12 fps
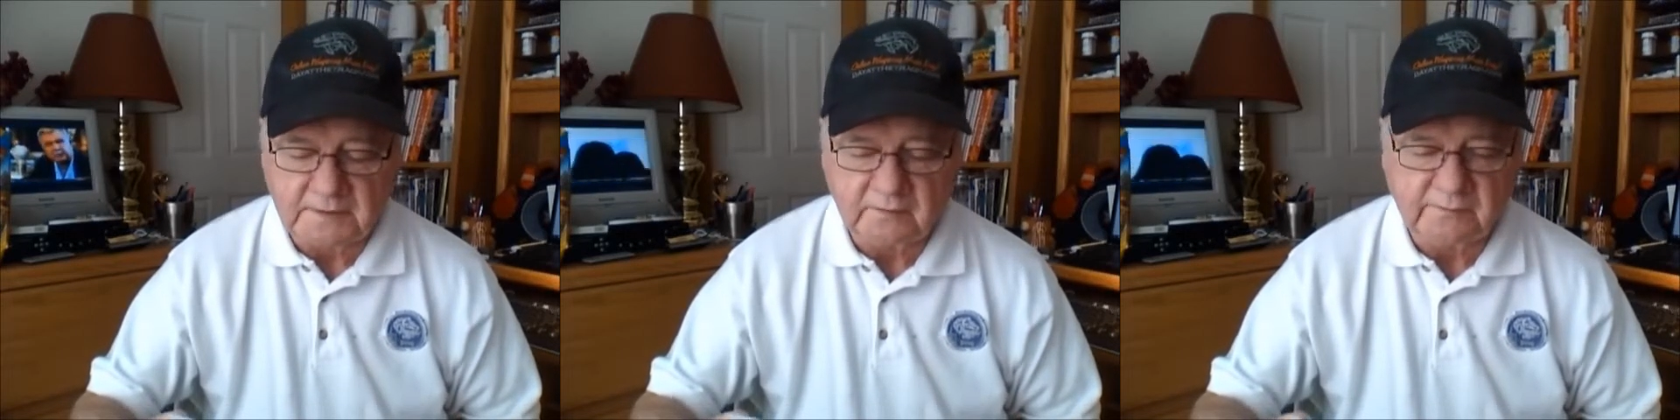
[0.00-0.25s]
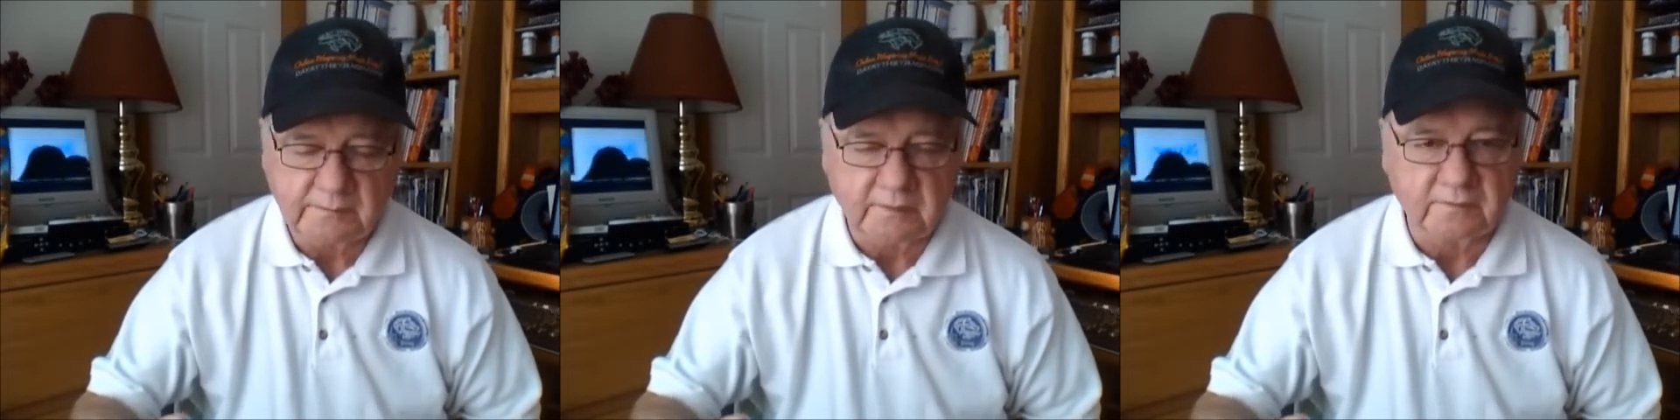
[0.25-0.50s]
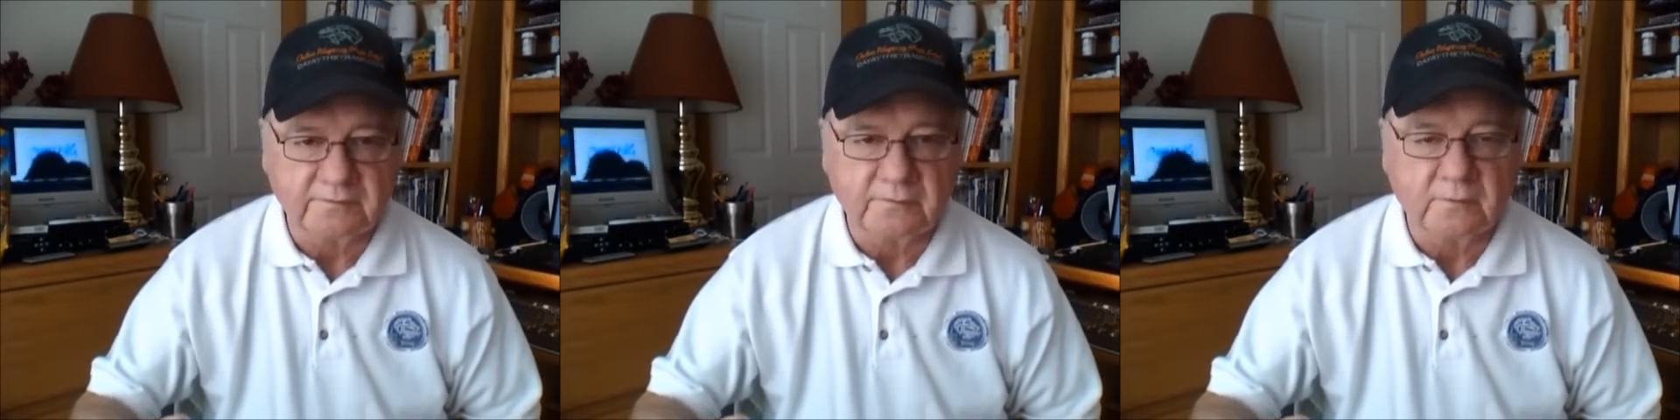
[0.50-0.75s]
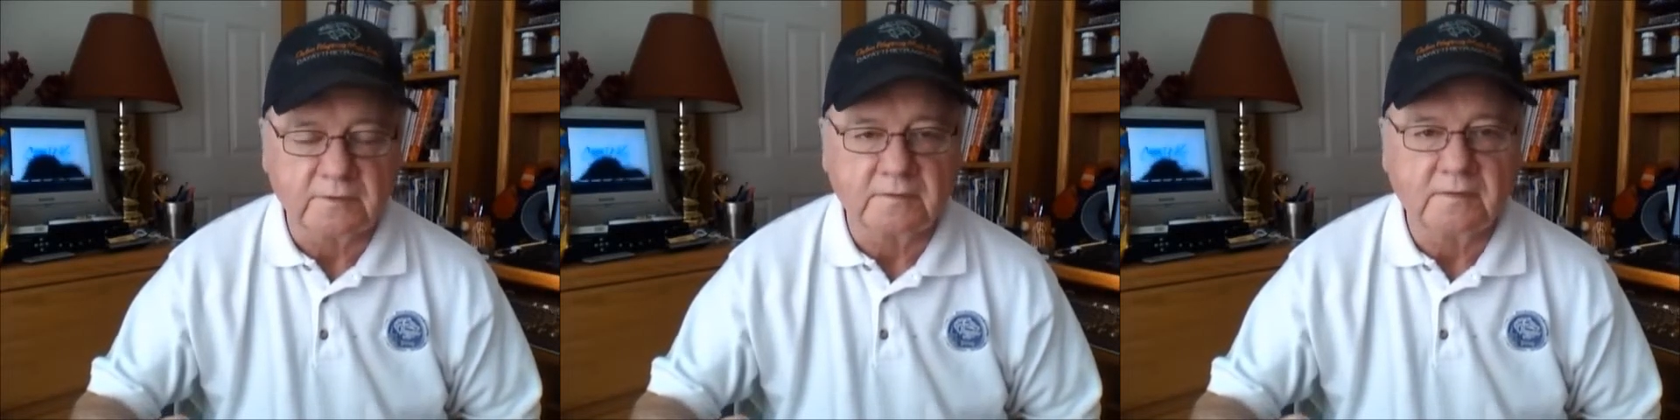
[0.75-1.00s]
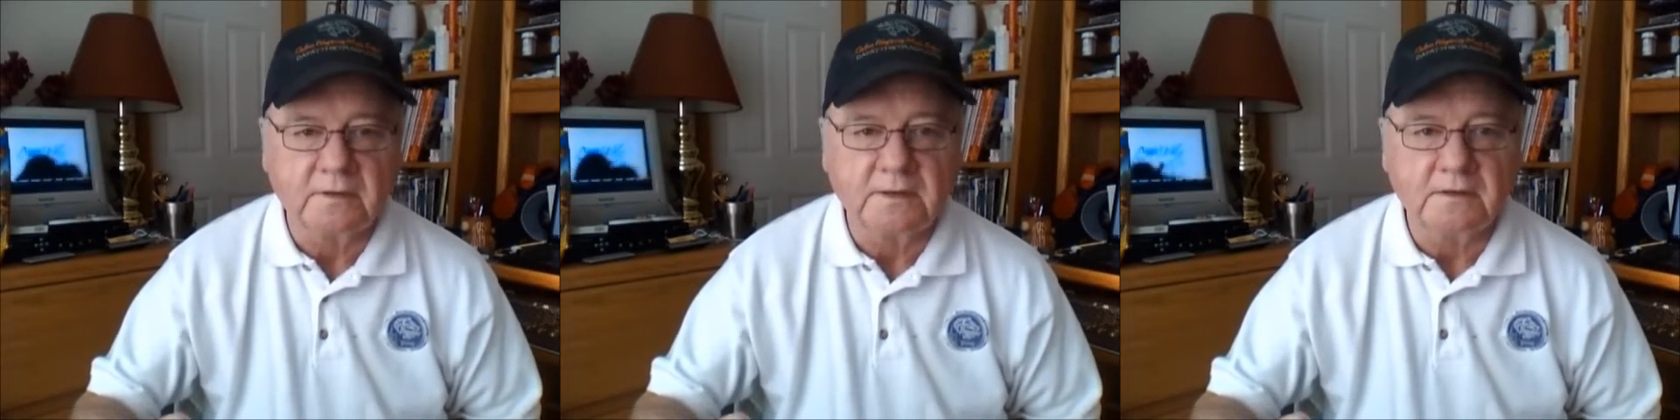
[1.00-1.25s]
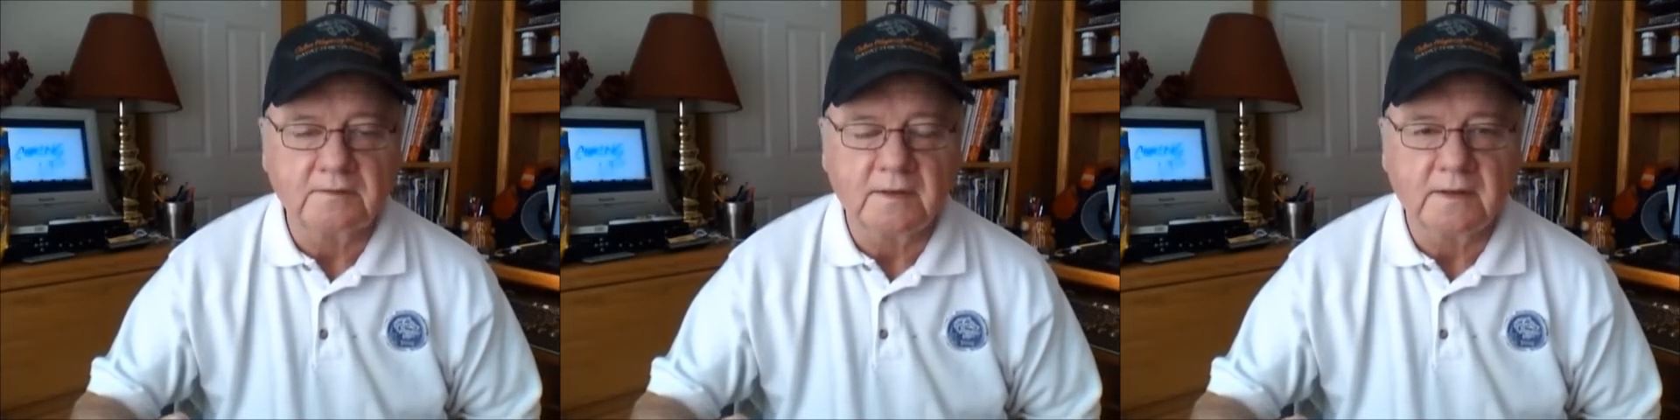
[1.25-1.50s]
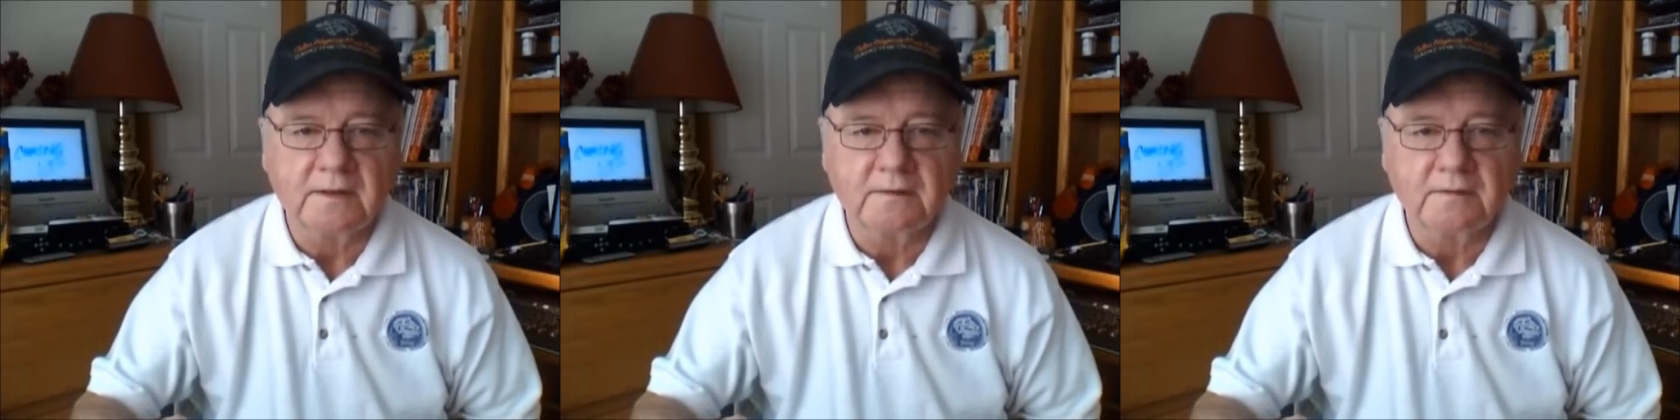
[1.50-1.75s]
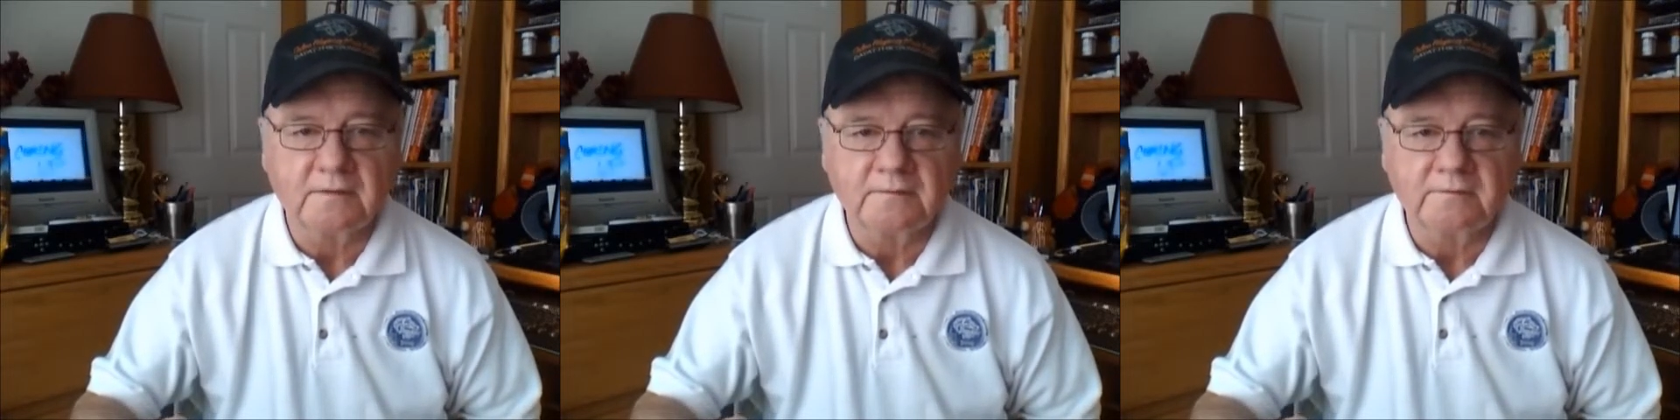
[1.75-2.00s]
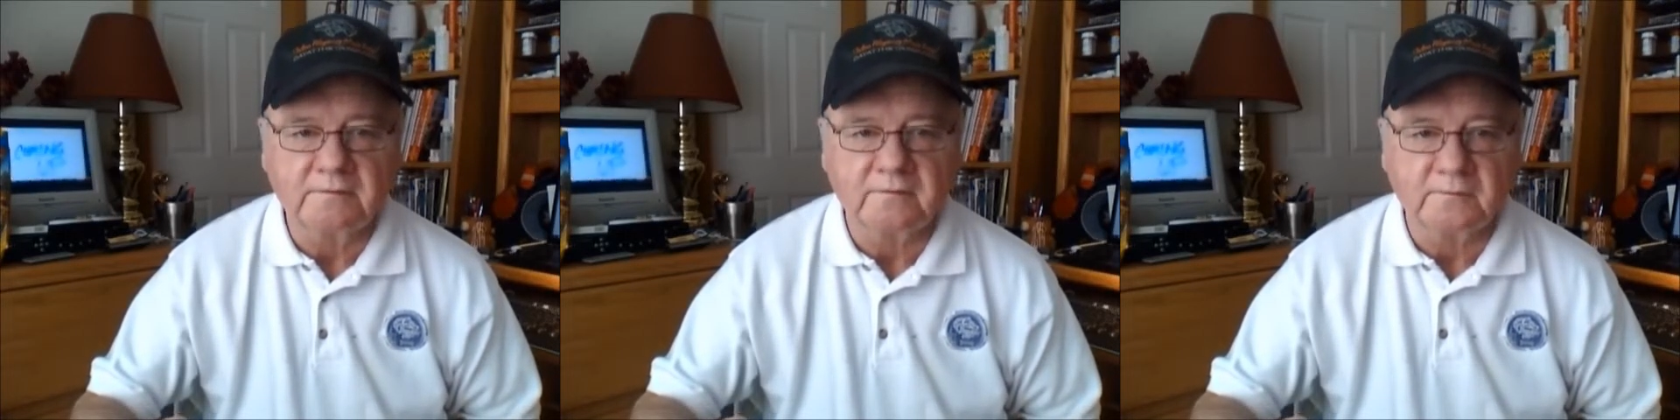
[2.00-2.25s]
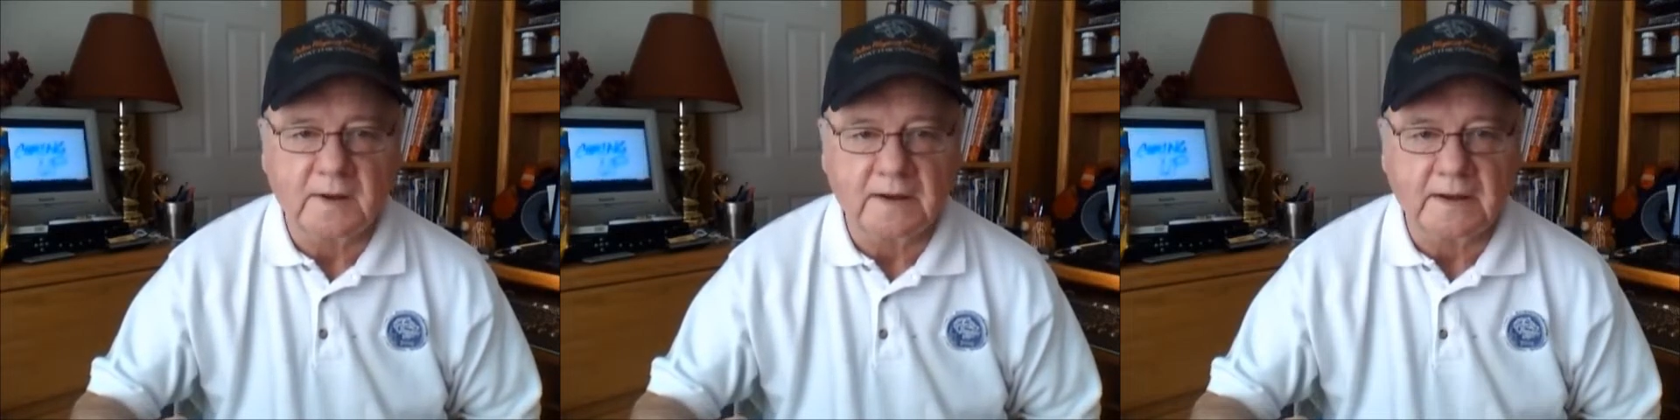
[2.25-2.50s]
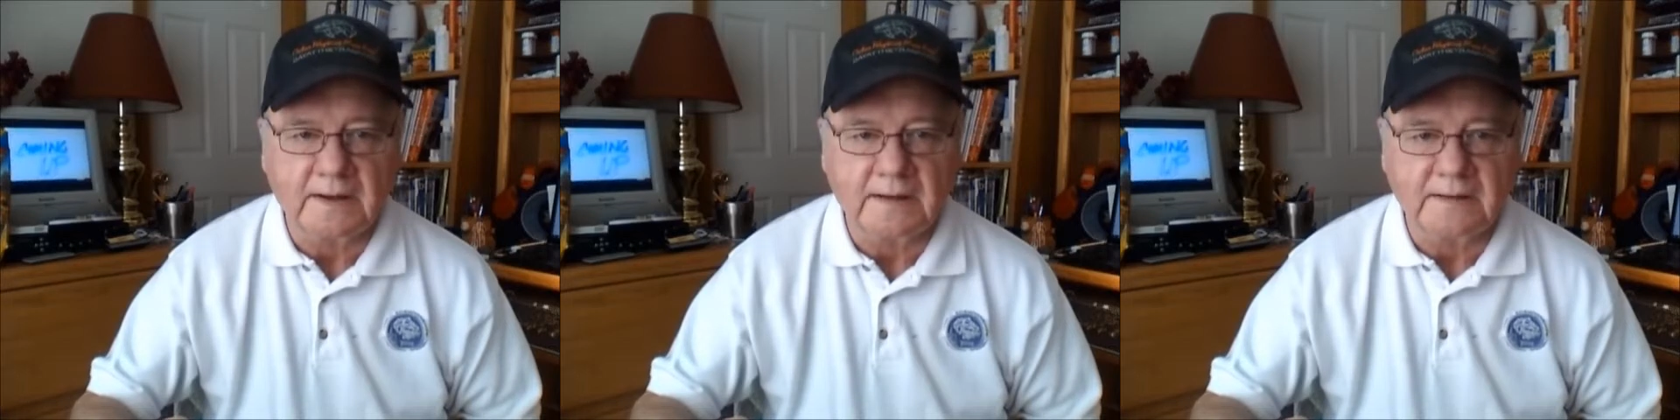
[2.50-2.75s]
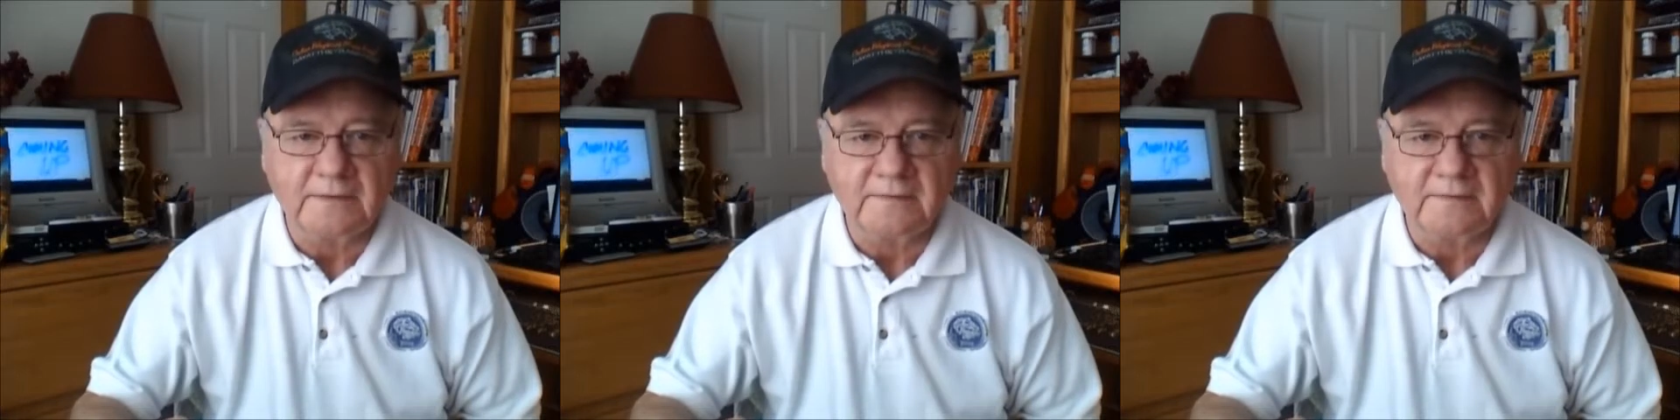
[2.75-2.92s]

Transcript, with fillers: November the 14th, and this is my